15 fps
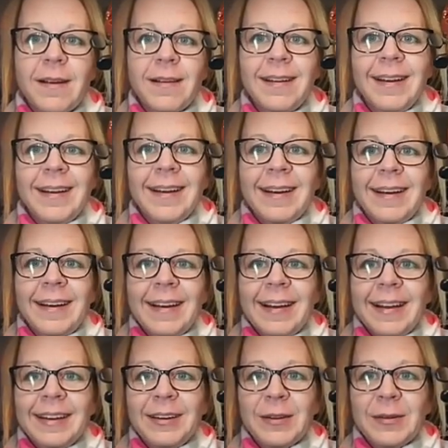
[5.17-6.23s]
are.
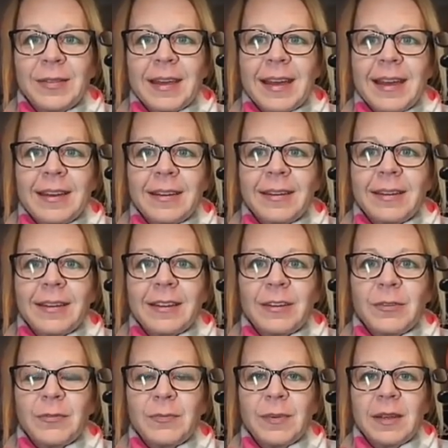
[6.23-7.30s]
I know that
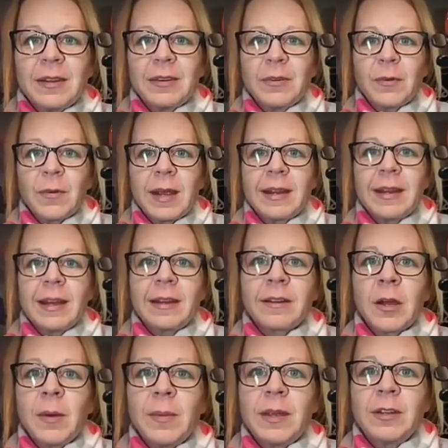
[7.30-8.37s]
you've been great at
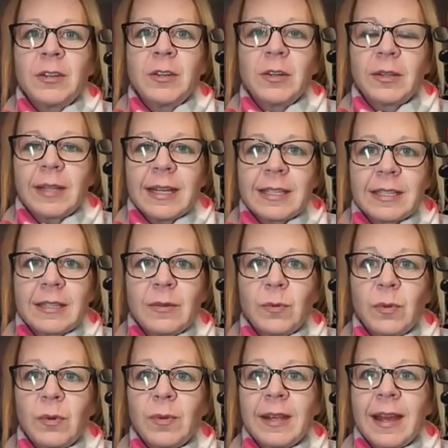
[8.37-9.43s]
coming to your lesson
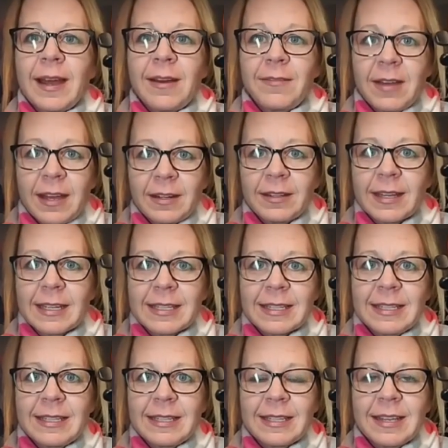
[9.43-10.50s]
when we have had
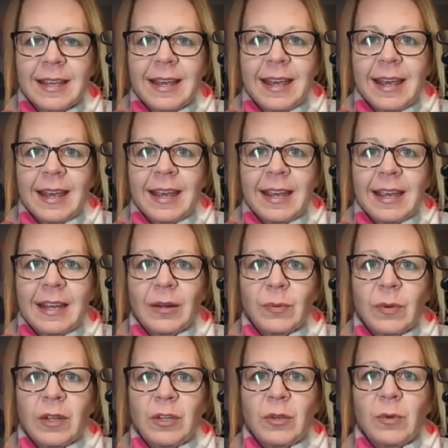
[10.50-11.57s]
lessons, and
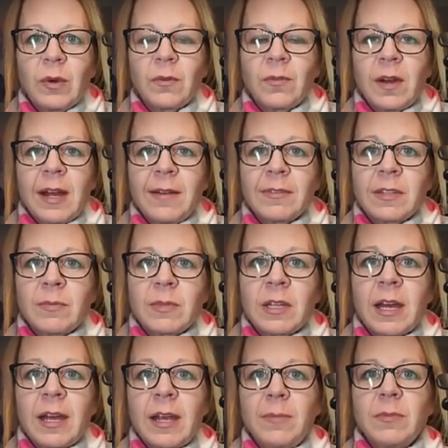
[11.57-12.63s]
when you arrive
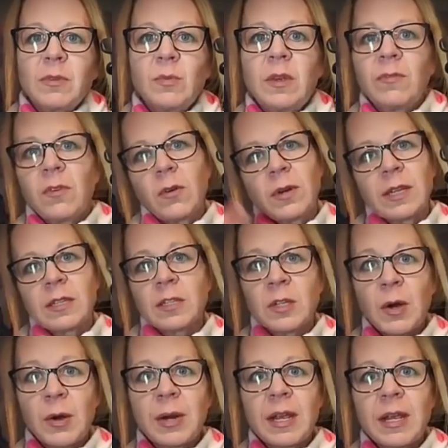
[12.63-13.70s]
sometimes we've already
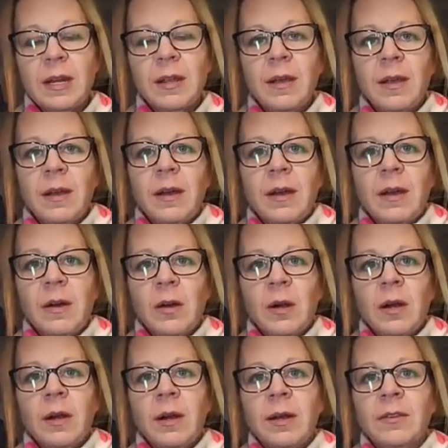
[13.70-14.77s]
started,
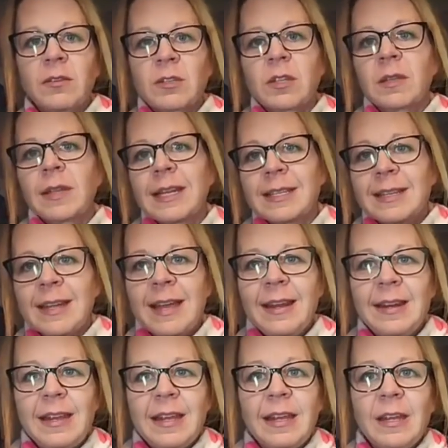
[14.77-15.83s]
or there's a lesson
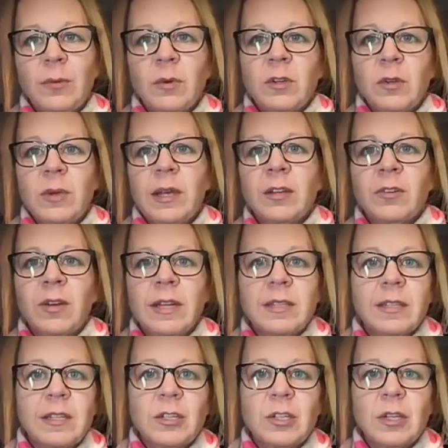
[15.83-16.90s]
ending and we're doing a
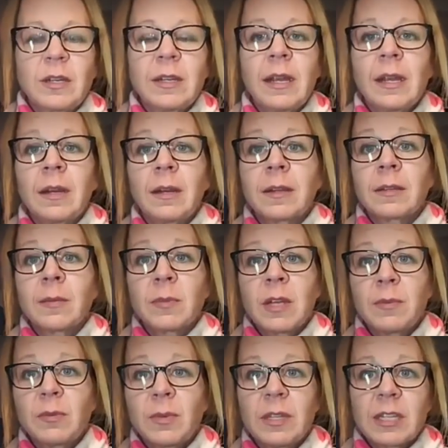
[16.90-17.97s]
transition, and
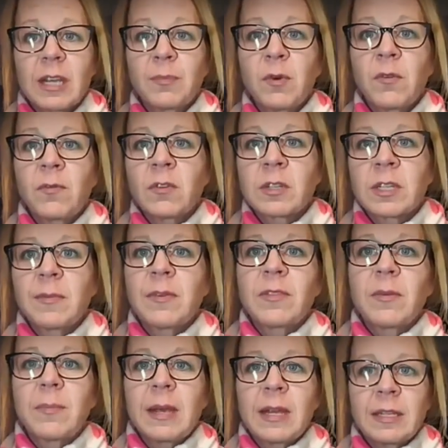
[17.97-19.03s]
sometimes we skip over some of
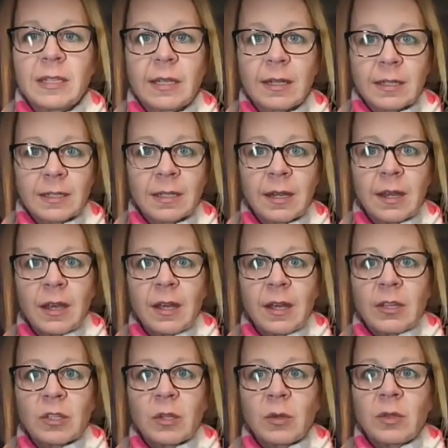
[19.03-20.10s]
the basics.
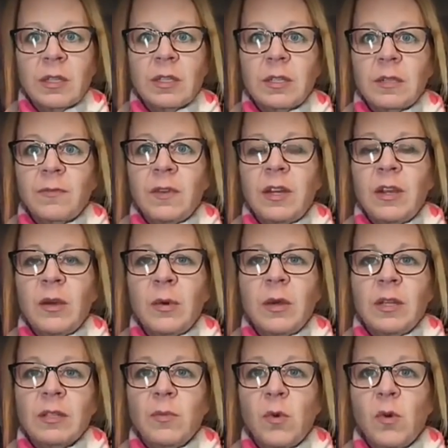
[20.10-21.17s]
So this video
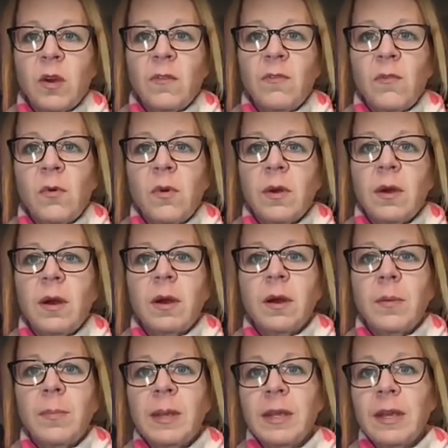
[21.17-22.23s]
is more for
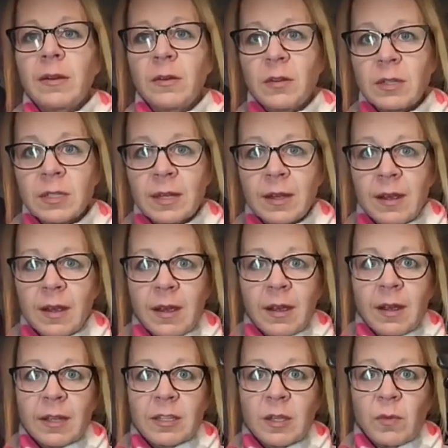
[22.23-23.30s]
our beginners.
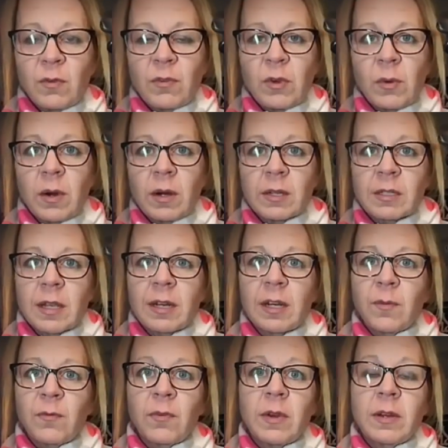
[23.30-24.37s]
Some of you are signed
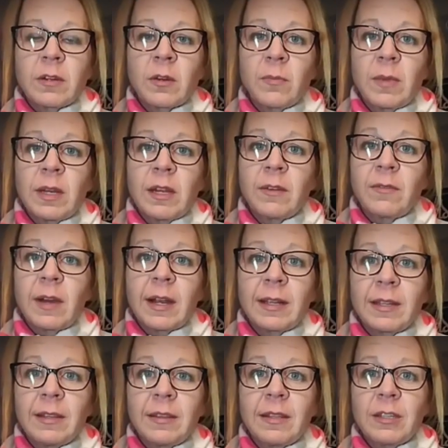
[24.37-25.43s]
up for intermediate
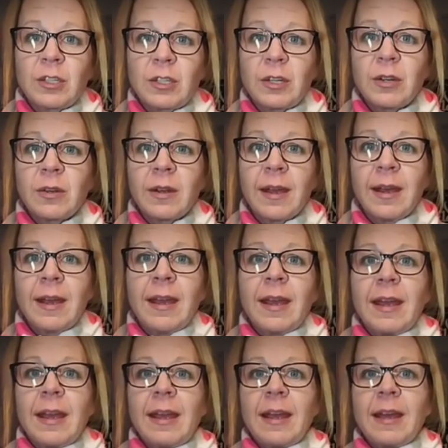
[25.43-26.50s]
violin this year,
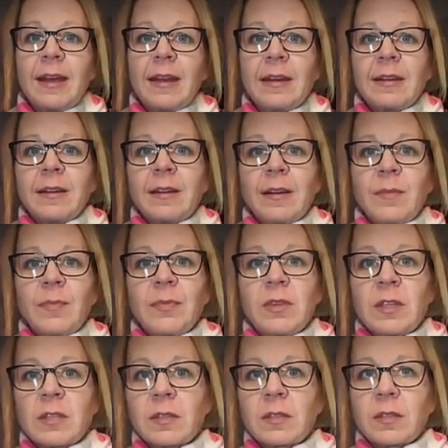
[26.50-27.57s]
and
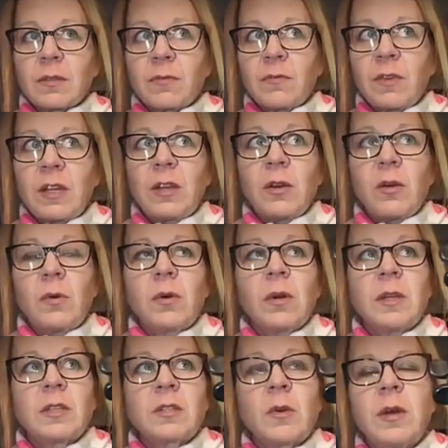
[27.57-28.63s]
this video
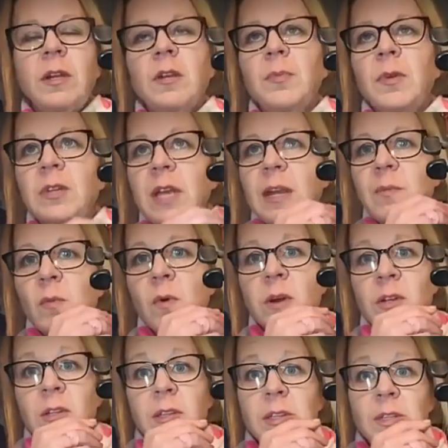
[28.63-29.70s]
is going to pertain
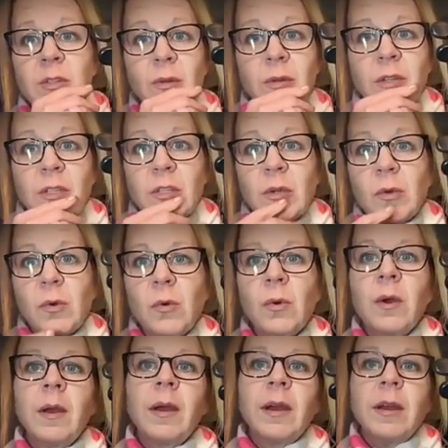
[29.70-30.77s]
more to the students
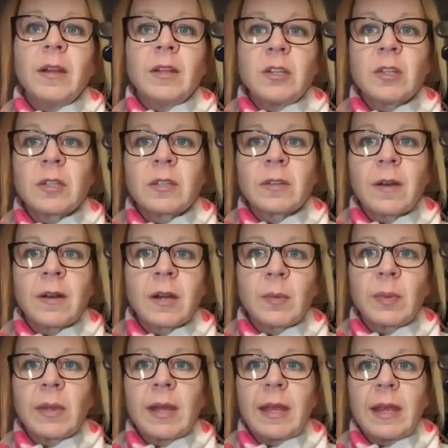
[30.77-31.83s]
who just started
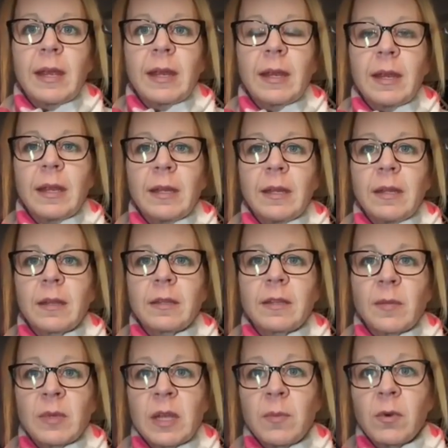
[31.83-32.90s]
playing in
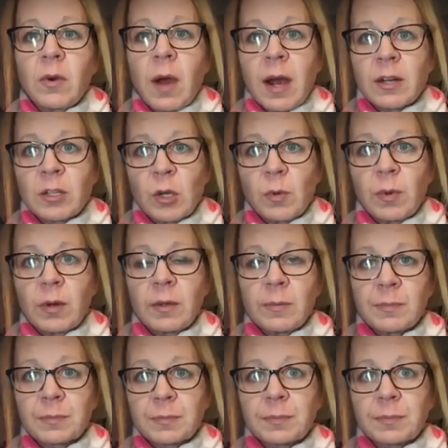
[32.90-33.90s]
September or October